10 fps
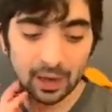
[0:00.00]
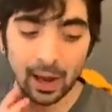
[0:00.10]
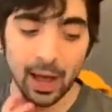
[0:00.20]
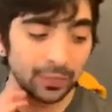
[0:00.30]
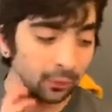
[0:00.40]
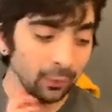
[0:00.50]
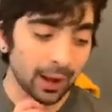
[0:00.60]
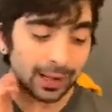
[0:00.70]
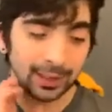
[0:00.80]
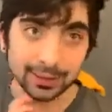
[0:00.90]

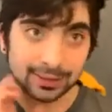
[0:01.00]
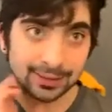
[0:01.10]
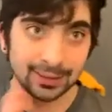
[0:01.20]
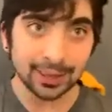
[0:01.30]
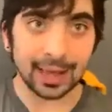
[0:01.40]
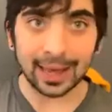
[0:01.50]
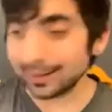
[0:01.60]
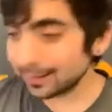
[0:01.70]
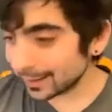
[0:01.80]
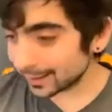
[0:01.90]
Otherwise,
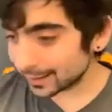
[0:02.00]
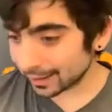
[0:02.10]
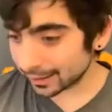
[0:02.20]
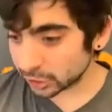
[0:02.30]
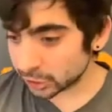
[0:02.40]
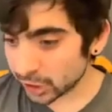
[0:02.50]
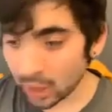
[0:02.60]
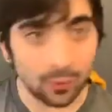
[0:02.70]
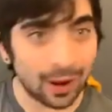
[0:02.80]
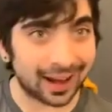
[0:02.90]
Hayley is gonna
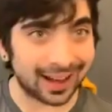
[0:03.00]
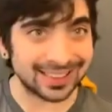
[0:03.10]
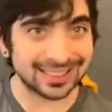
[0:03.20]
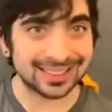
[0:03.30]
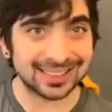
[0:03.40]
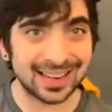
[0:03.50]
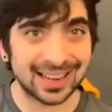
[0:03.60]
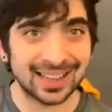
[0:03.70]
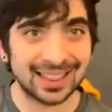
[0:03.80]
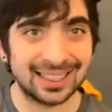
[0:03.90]
show us
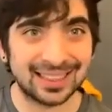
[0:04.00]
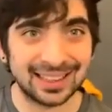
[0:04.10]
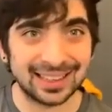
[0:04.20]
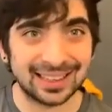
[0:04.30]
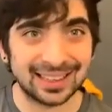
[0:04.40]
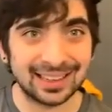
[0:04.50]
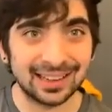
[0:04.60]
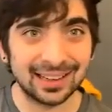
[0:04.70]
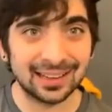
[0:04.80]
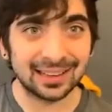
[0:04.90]
the
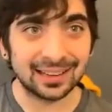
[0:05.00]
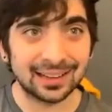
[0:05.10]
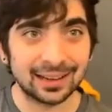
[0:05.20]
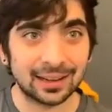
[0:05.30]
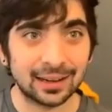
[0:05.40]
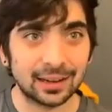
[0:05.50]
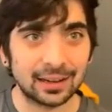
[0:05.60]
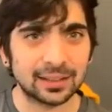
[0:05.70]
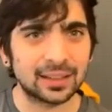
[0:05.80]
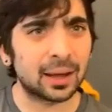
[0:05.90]

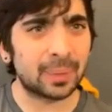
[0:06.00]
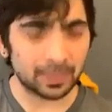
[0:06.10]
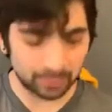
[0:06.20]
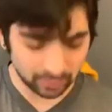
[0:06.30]
bamboo